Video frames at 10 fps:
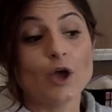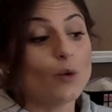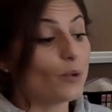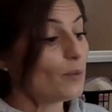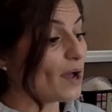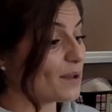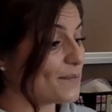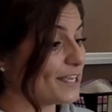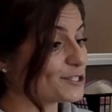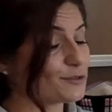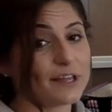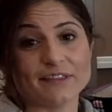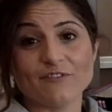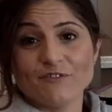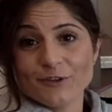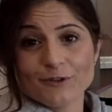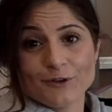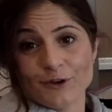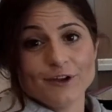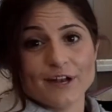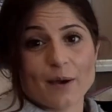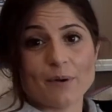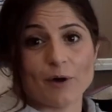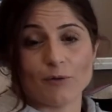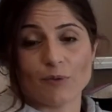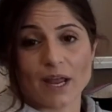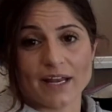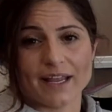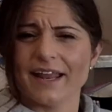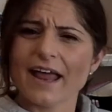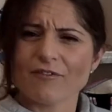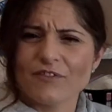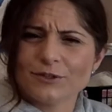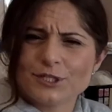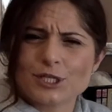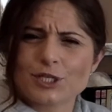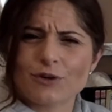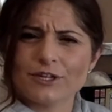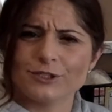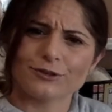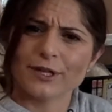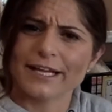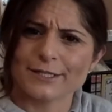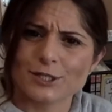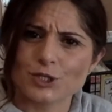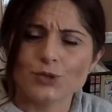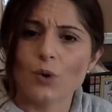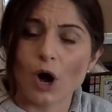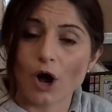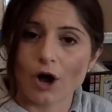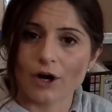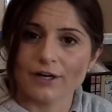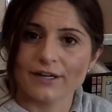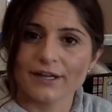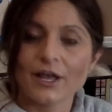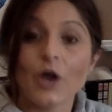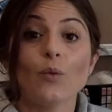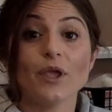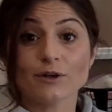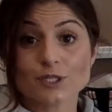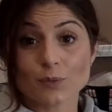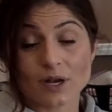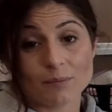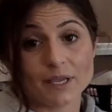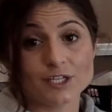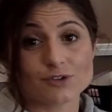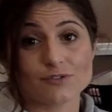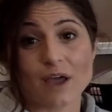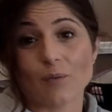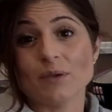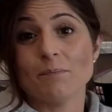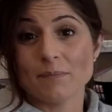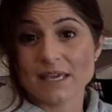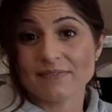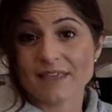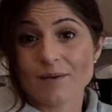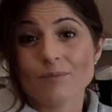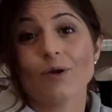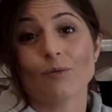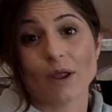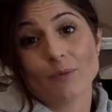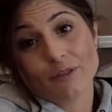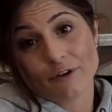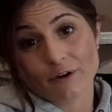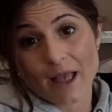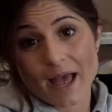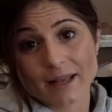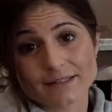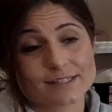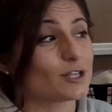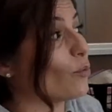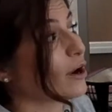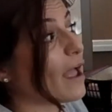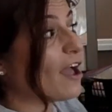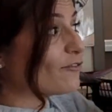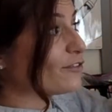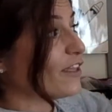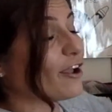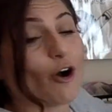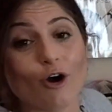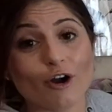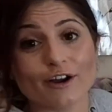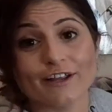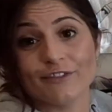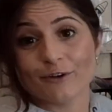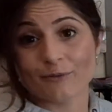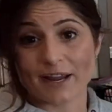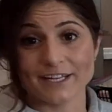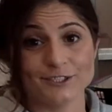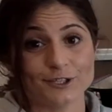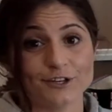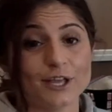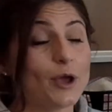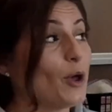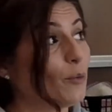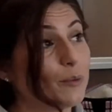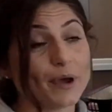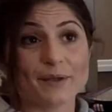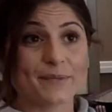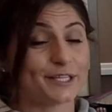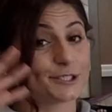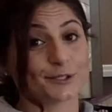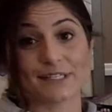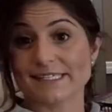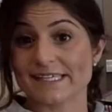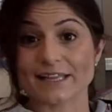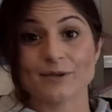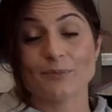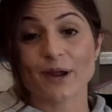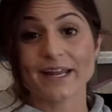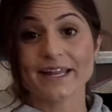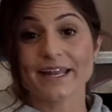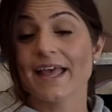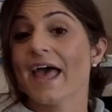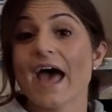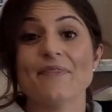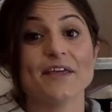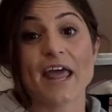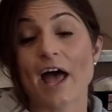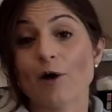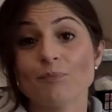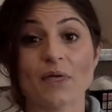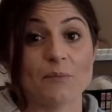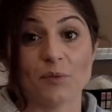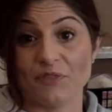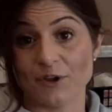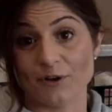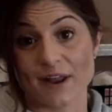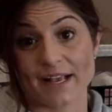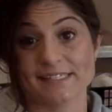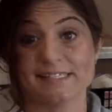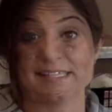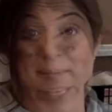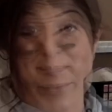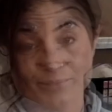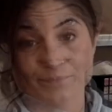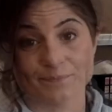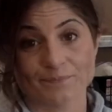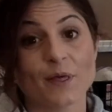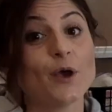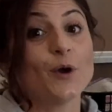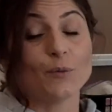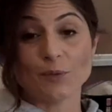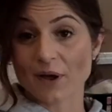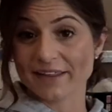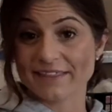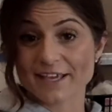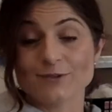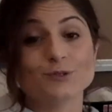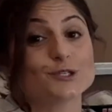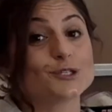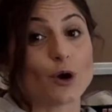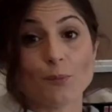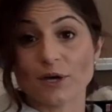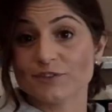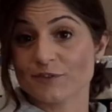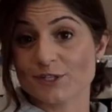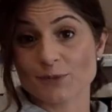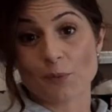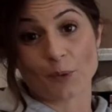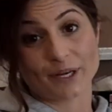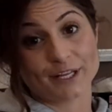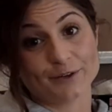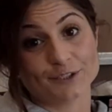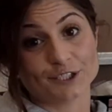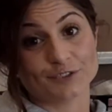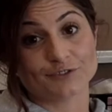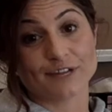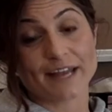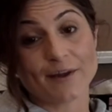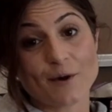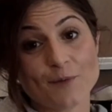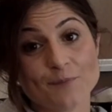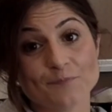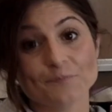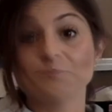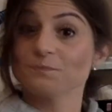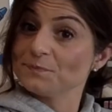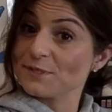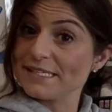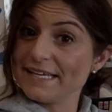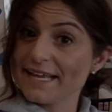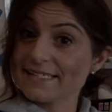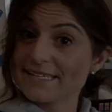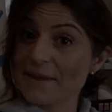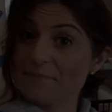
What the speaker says: We want to make sure that they feel good about writing and not feel discouraged or like it's too hard. We also want to make sure that we meet them right where they're at. So wherever they are in their writing journey, we want to make sure to celebrate it and then help them with their next steps. We want to thank you so much for supporting your children at home. We'll see you next time.